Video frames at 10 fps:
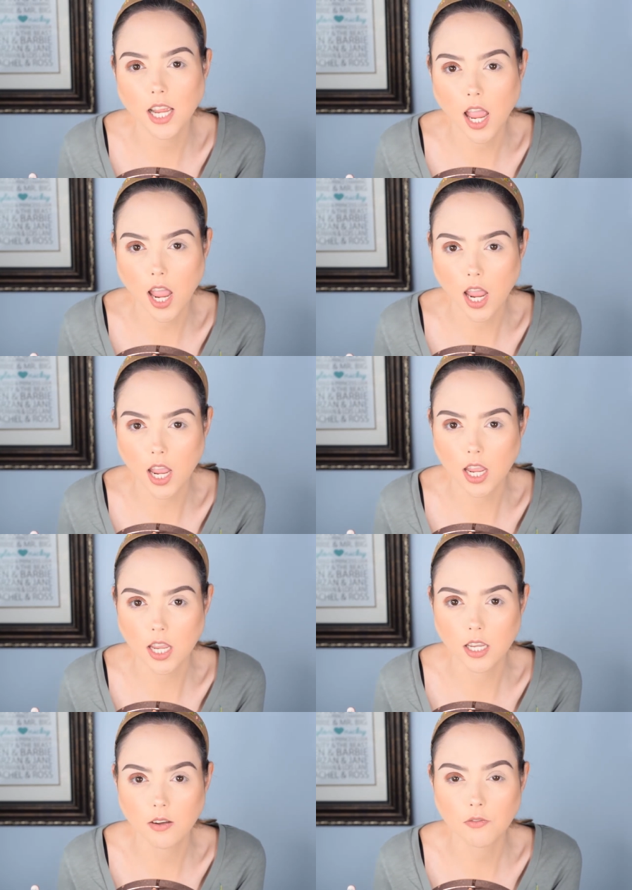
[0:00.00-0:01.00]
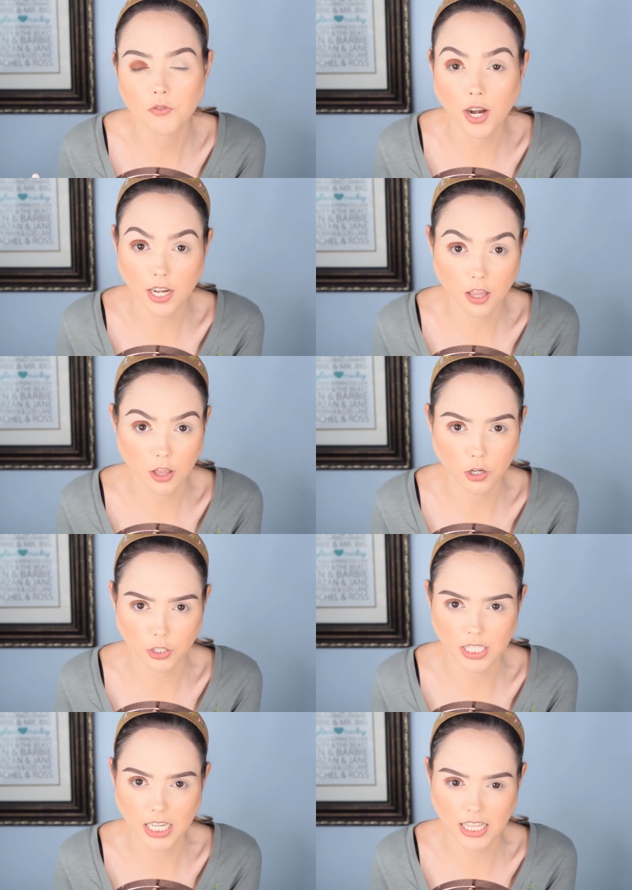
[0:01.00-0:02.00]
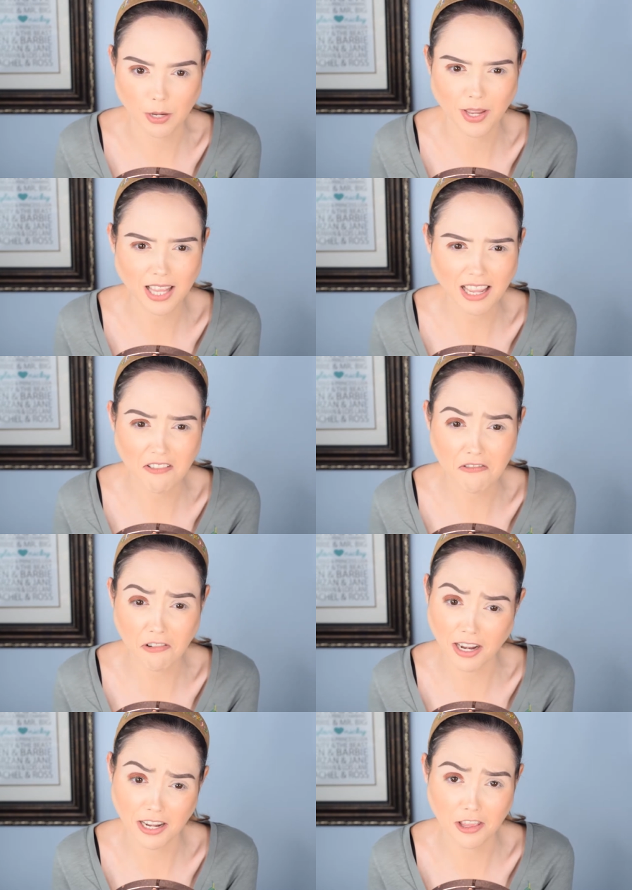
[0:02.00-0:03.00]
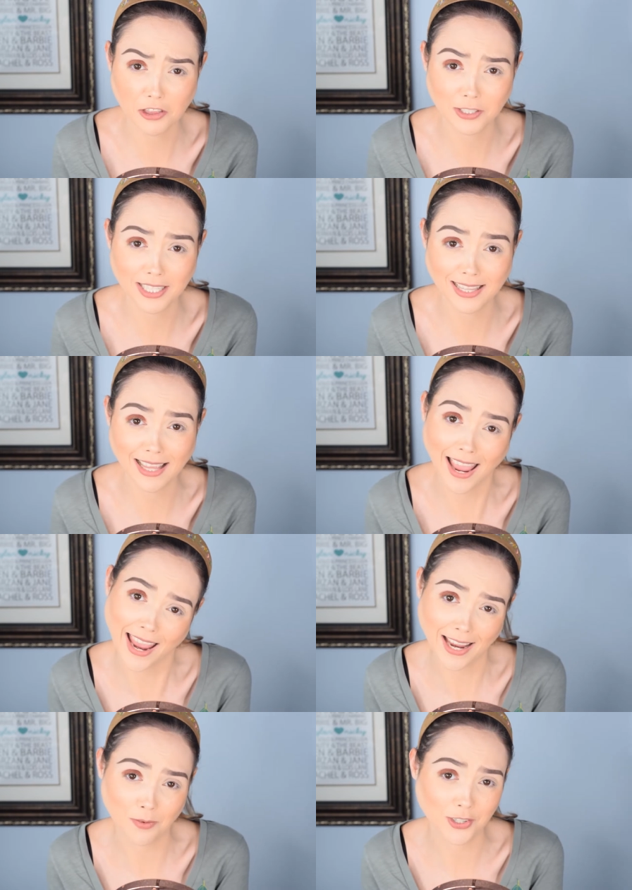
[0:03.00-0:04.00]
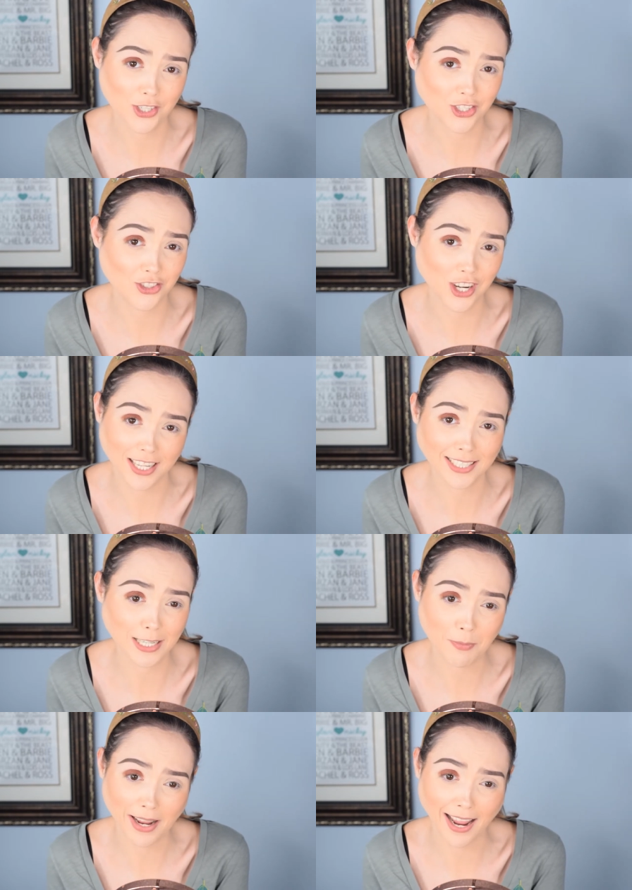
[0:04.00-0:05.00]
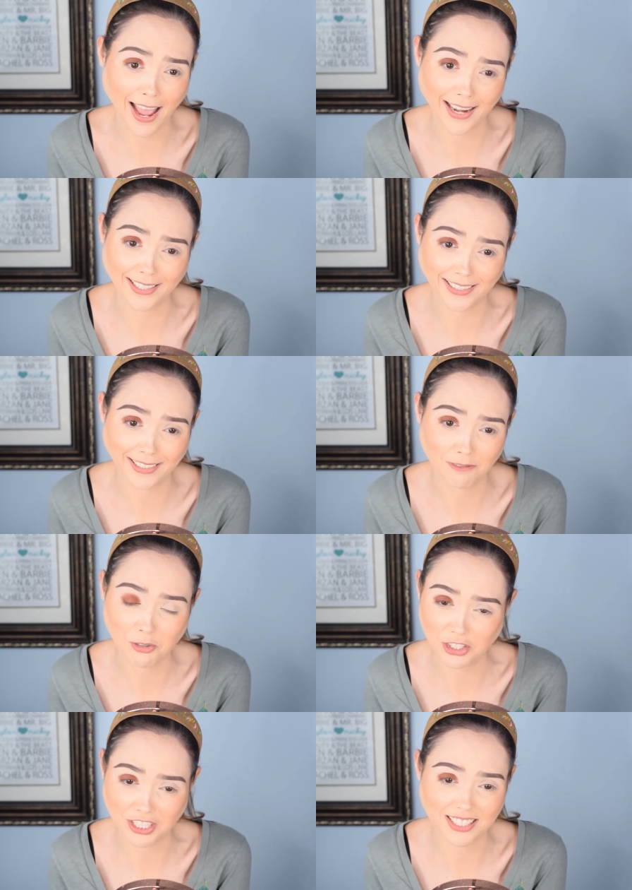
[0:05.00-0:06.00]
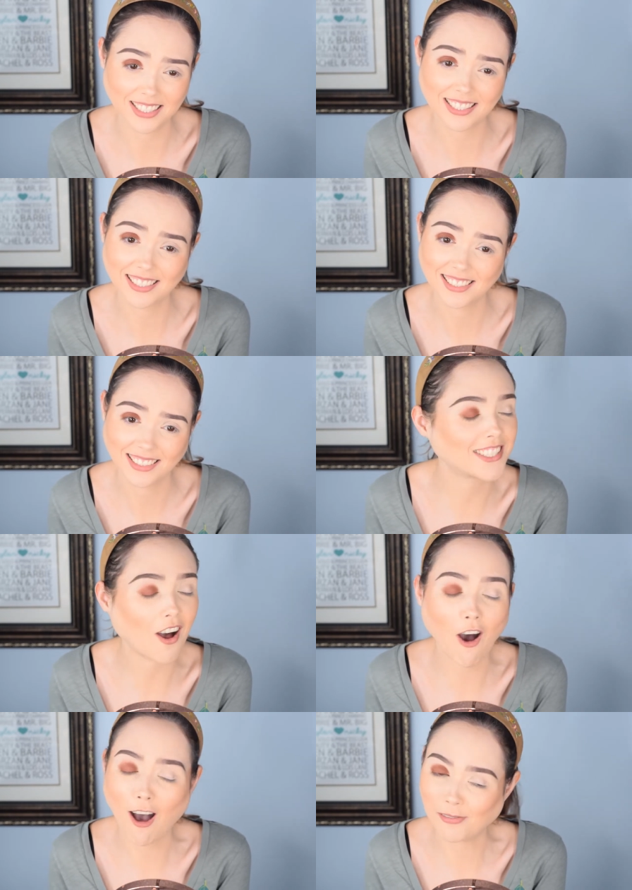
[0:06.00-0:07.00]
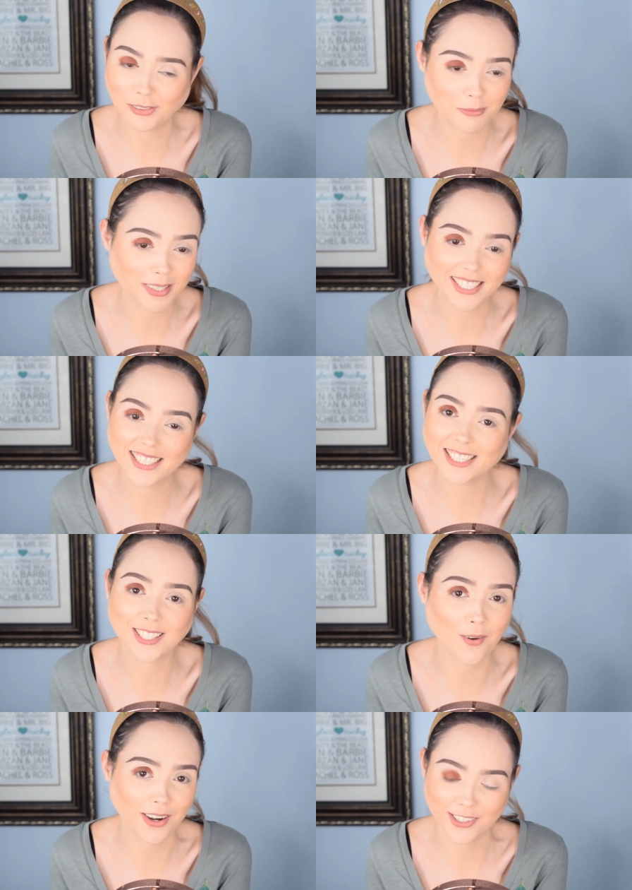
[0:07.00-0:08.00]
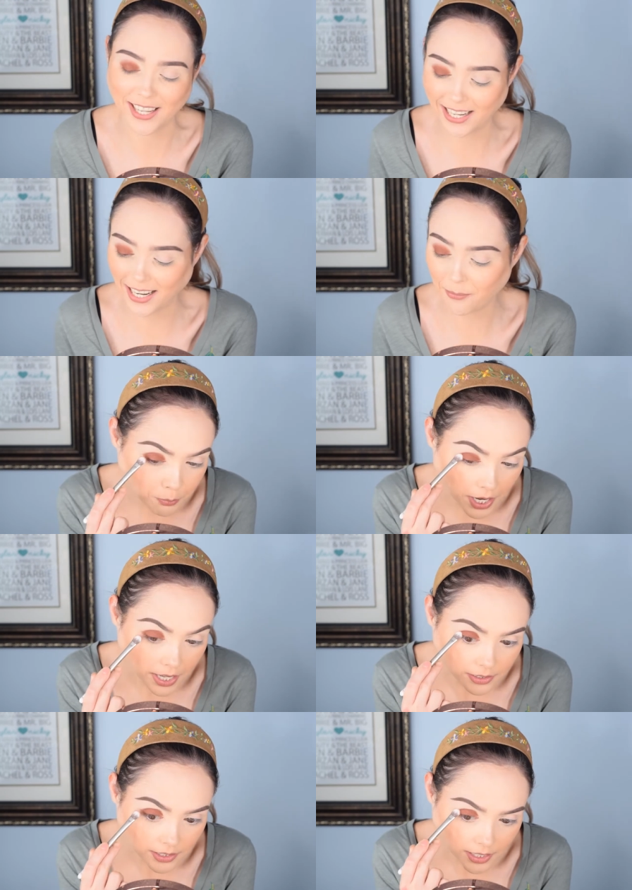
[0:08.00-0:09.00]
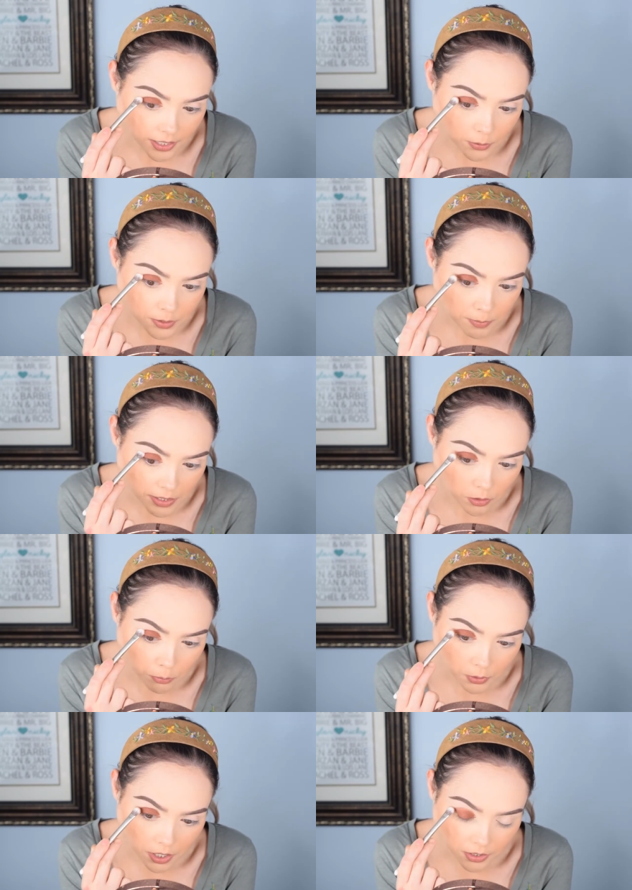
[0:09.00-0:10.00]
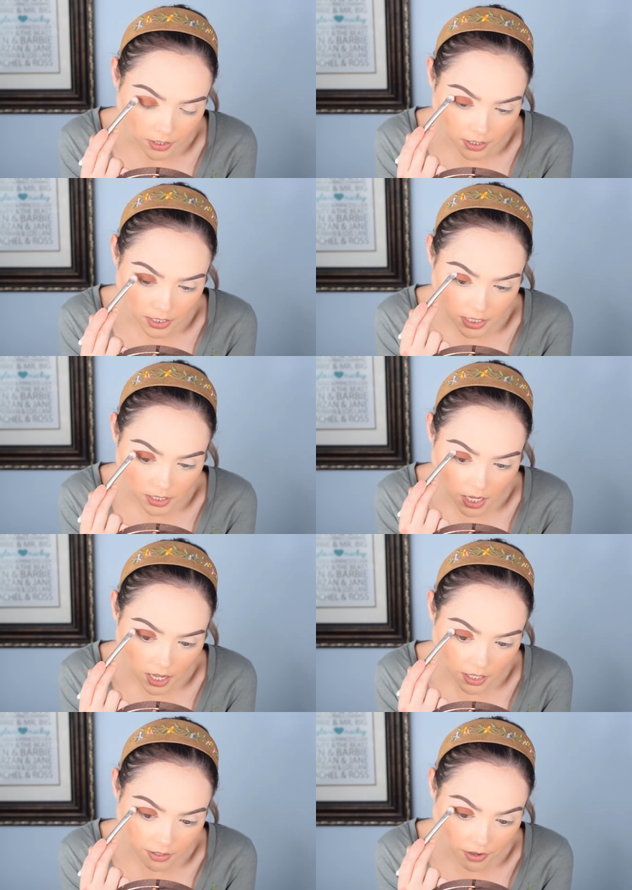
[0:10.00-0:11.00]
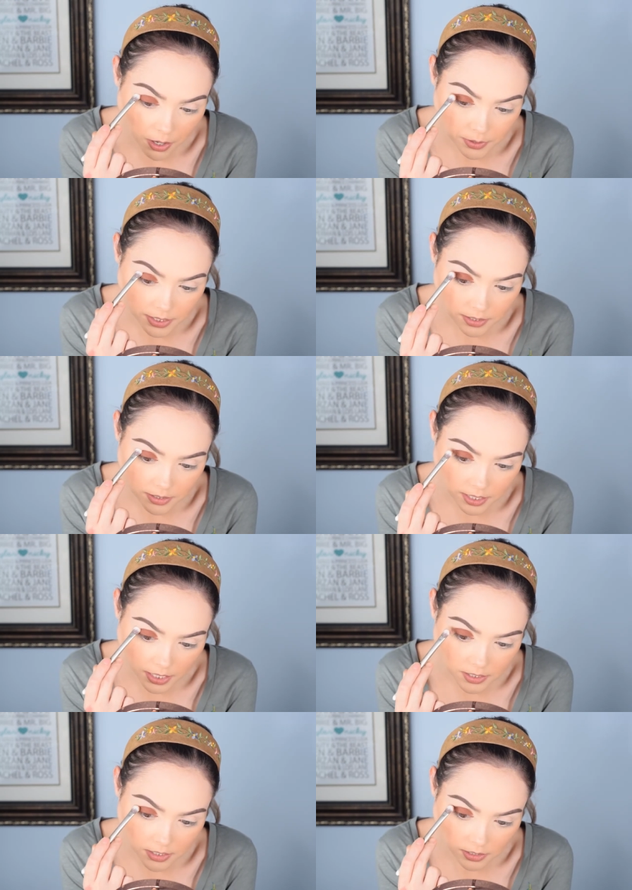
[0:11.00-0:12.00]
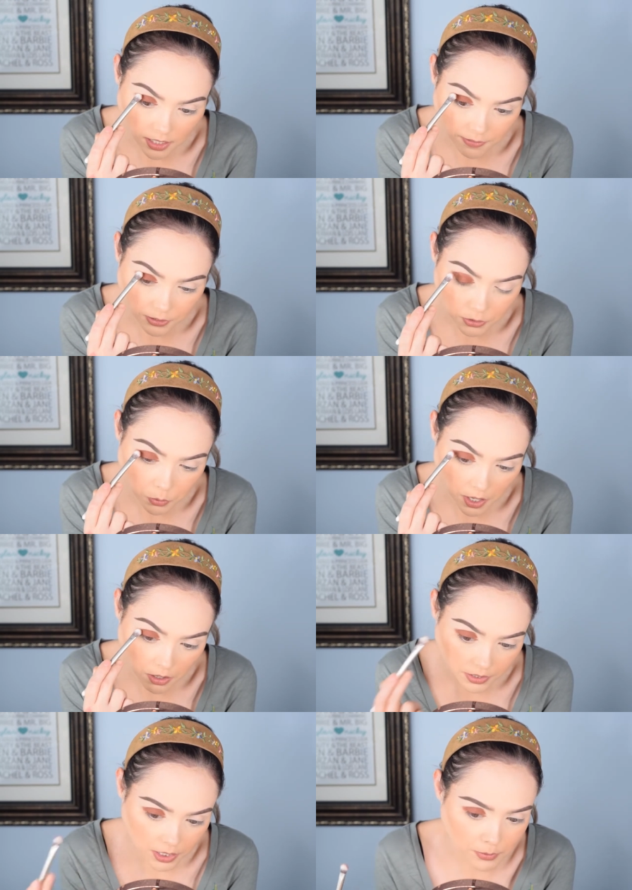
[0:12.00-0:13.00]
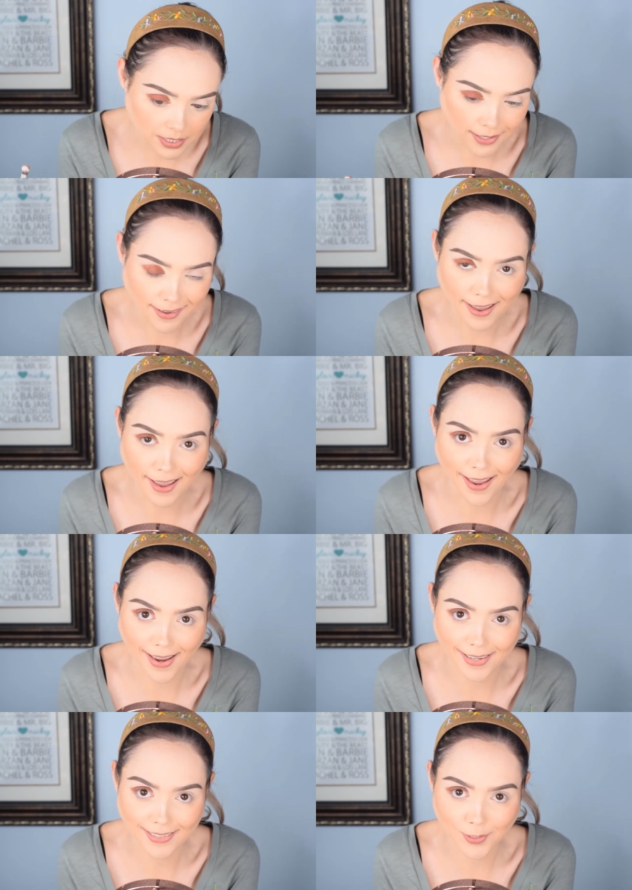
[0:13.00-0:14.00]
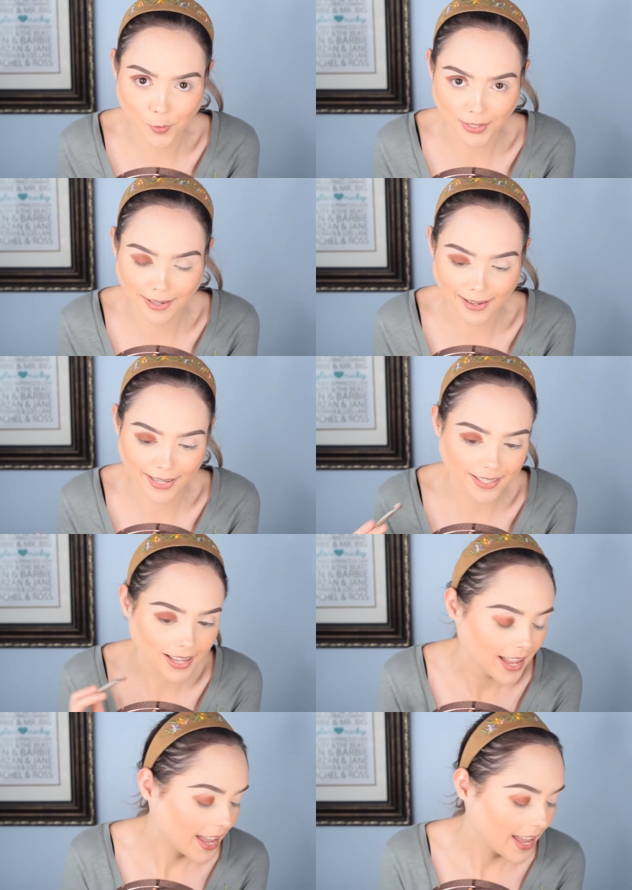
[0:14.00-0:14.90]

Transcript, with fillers: a Friday the 13th. And we got like Friday the 13th 8, which is Jason in Manhattan, which is, it's awful, but it's so entertaining. Bradley, who is my little brother, he, if I was like 11 or 12, he was like eight or nine.